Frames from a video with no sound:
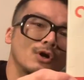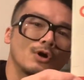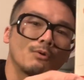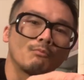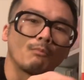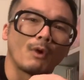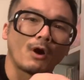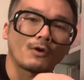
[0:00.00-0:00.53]

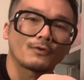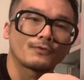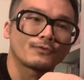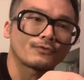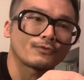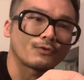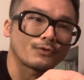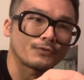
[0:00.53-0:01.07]
Martin
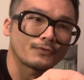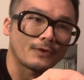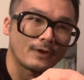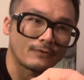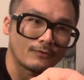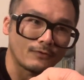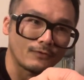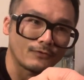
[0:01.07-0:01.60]

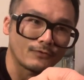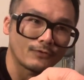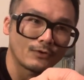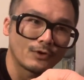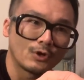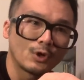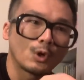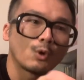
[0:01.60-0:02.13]
Scorsese's
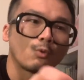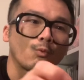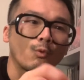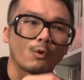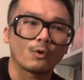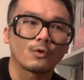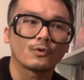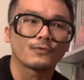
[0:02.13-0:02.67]

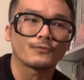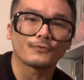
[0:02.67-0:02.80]
World